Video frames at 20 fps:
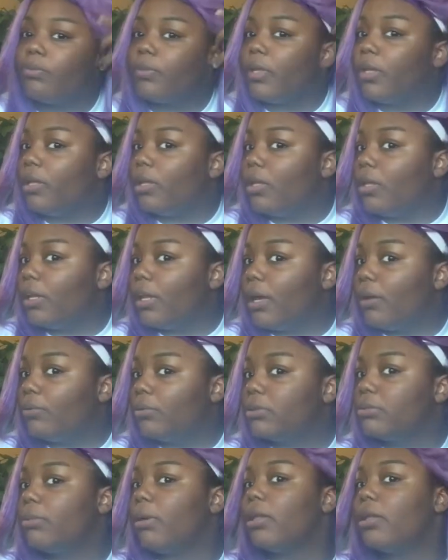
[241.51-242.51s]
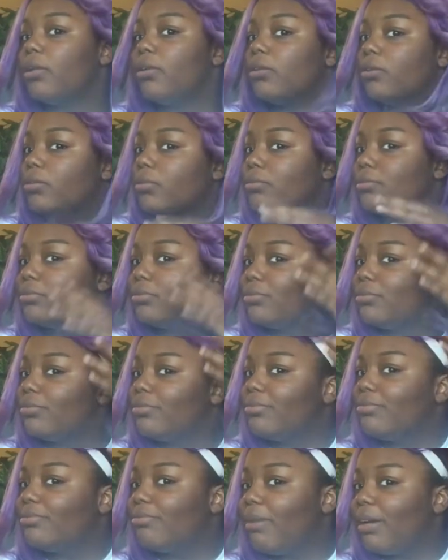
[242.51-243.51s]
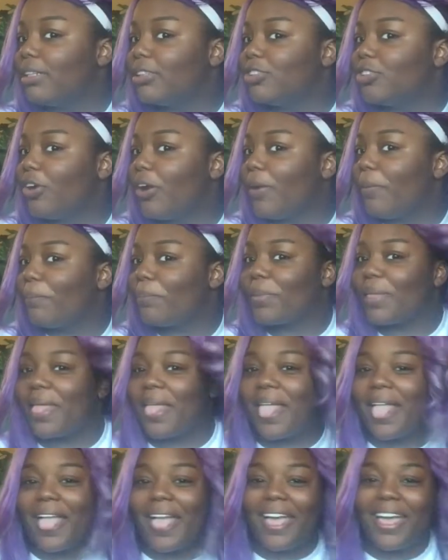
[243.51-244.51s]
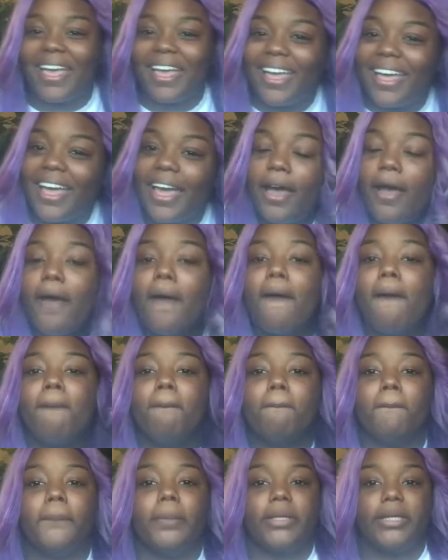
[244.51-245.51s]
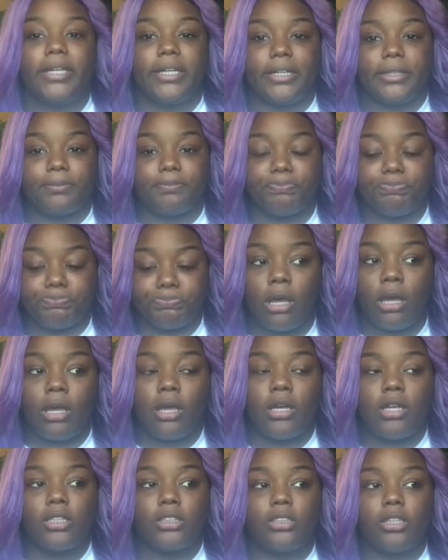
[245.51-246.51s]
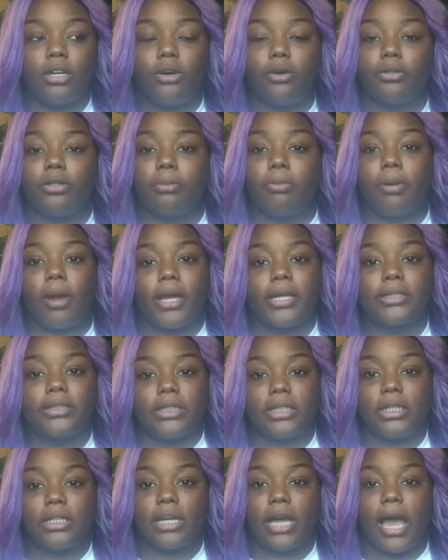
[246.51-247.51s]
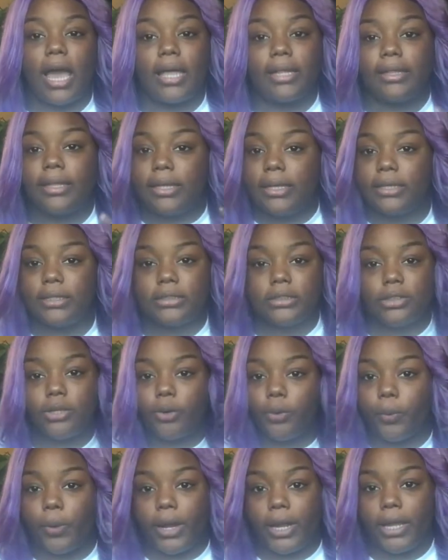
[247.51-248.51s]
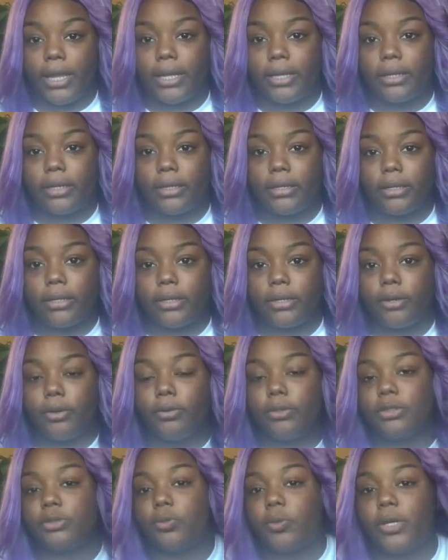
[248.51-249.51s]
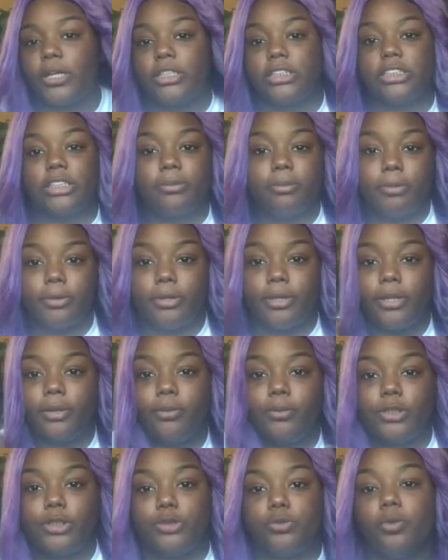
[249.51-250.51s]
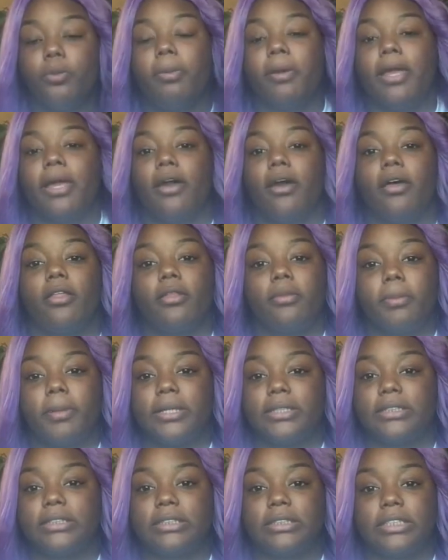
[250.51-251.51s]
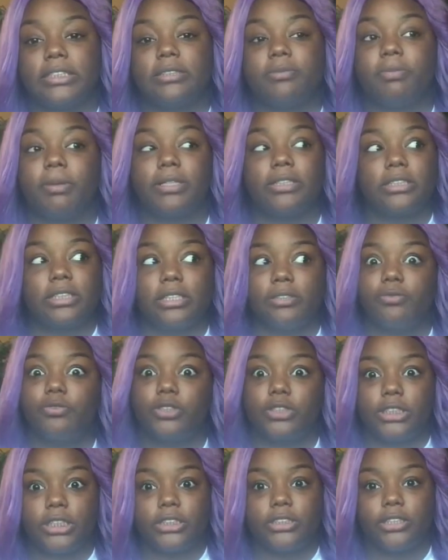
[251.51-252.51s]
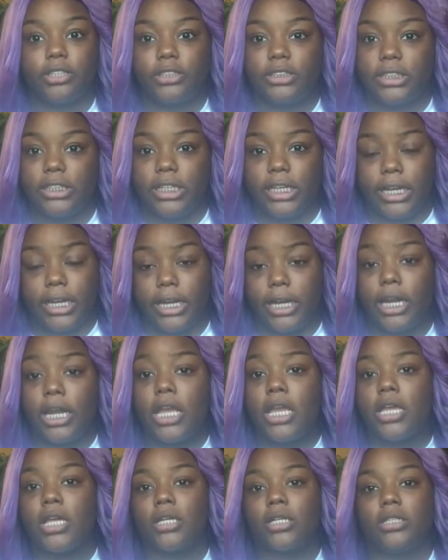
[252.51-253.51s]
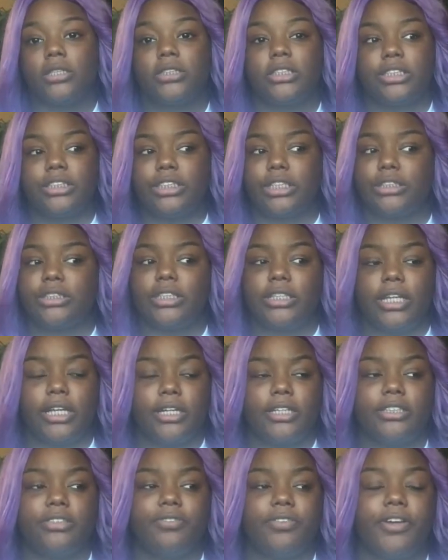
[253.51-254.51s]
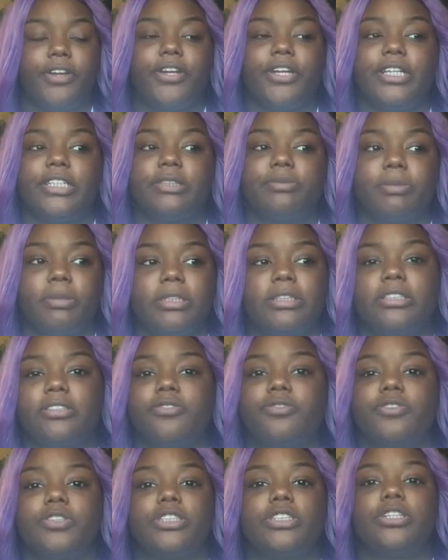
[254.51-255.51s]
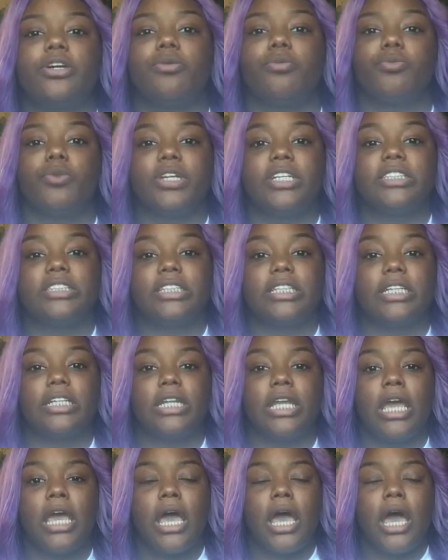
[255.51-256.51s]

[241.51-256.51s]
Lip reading: And that was my strap. But yeah, so the pricing, I think, is great. You know, it's way cheaper than what you will pay at other places, especially for 613 hair, because 613 hair is very expensive for some reason.